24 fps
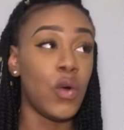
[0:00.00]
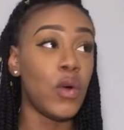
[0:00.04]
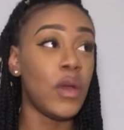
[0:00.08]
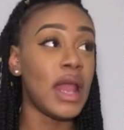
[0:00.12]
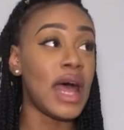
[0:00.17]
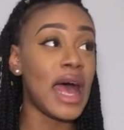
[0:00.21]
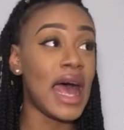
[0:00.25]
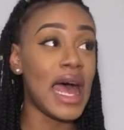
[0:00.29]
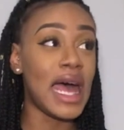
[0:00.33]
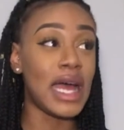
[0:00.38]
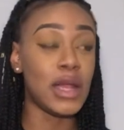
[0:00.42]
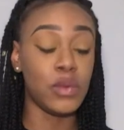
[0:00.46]
All
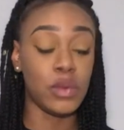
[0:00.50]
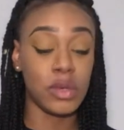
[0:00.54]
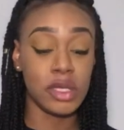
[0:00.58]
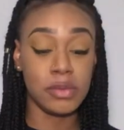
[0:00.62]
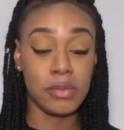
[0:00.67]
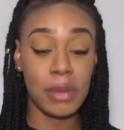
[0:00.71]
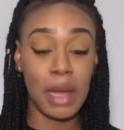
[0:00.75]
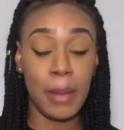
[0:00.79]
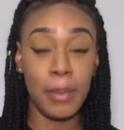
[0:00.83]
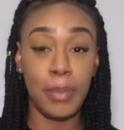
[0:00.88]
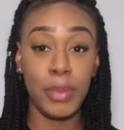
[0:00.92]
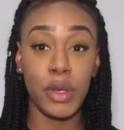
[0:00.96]
I had was
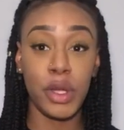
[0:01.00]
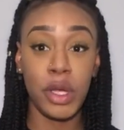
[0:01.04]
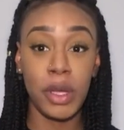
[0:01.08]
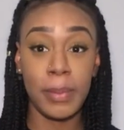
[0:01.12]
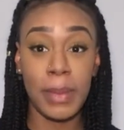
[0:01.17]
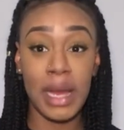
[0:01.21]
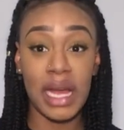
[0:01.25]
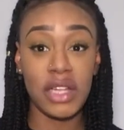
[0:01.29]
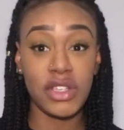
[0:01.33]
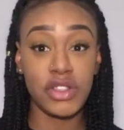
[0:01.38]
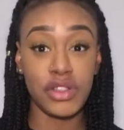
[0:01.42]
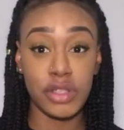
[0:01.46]
my blue
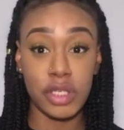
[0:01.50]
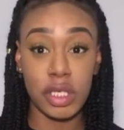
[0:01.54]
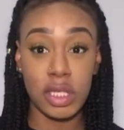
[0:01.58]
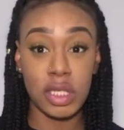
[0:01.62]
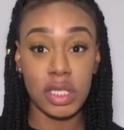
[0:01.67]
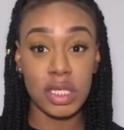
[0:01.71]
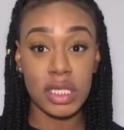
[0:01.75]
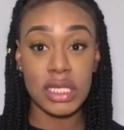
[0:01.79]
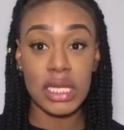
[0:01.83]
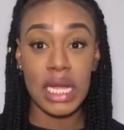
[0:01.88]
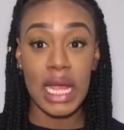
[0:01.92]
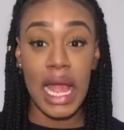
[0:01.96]

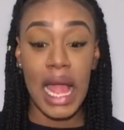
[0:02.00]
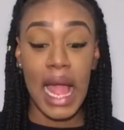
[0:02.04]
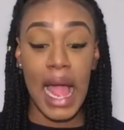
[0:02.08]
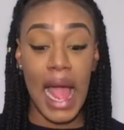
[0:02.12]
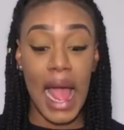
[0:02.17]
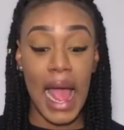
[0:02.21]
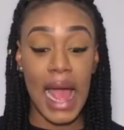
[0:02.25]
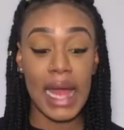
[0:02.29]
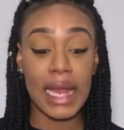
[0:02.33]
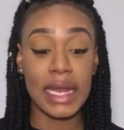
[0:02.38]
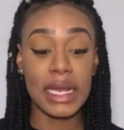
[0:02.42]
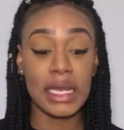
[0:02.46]
mattress
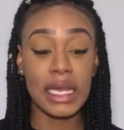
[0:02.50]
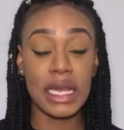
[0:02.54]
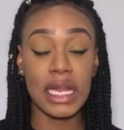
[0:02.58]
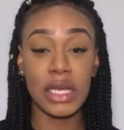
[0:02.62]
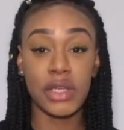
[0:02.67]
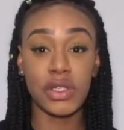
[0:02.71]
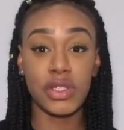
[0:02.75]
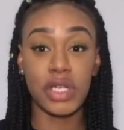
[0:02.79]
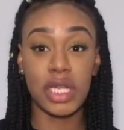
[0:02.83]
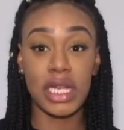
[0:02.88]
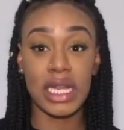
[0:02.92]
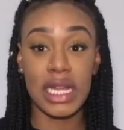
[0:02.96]
and
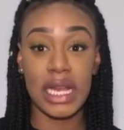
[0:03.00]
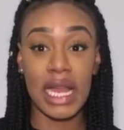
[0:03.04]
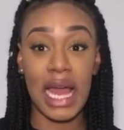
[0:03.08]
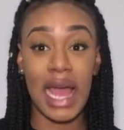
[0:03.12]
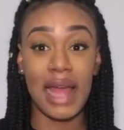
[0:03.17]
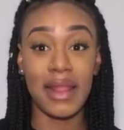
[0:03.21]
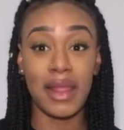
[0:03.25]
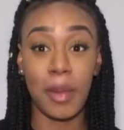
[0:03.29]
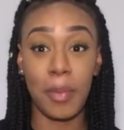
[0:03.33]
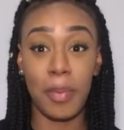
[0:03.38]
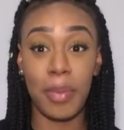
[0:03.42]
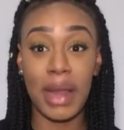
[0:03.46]
literally
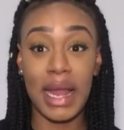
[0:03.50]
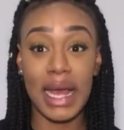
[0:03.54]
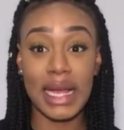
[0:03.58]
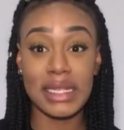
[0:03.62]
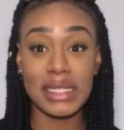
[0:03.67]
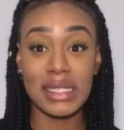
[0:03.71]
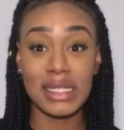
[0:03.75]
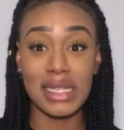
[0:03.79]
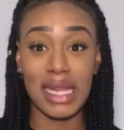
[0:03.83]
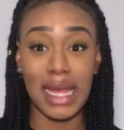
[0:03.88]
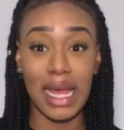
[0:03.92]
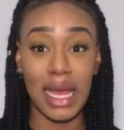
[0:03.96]
like the
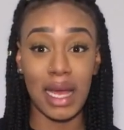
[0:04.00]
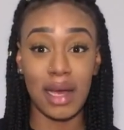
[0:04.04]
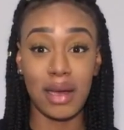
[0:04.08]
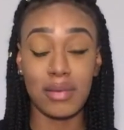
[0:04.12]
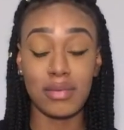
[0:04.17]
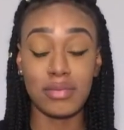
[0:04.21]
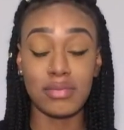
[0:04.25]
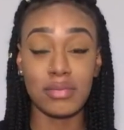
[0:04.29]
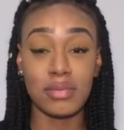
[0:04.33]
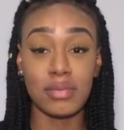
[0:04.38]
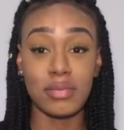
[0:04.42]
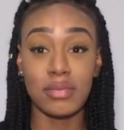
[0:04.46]
plastic
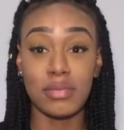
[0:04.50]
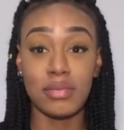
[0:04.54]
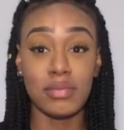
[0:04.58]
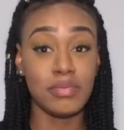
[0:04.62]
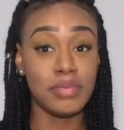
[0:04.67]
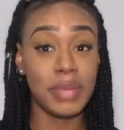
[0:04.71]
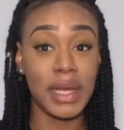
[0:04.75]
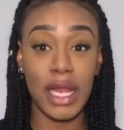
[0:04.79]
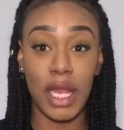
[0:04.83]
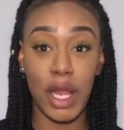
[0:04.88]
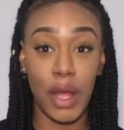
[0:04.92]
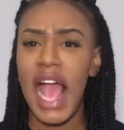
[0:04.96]

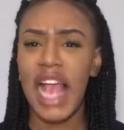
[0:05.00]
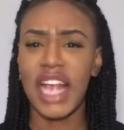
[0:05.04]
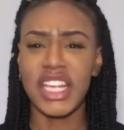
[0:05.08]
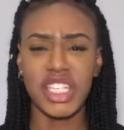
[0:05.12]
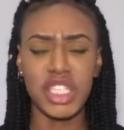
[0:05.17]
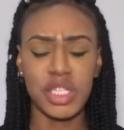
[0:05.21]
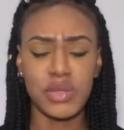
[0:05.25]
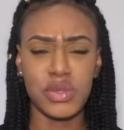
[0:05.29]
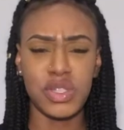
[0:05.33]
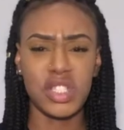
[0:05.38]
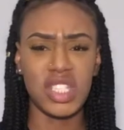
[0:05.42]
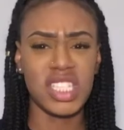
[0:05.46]
pillow, and
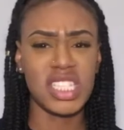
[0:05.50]
she was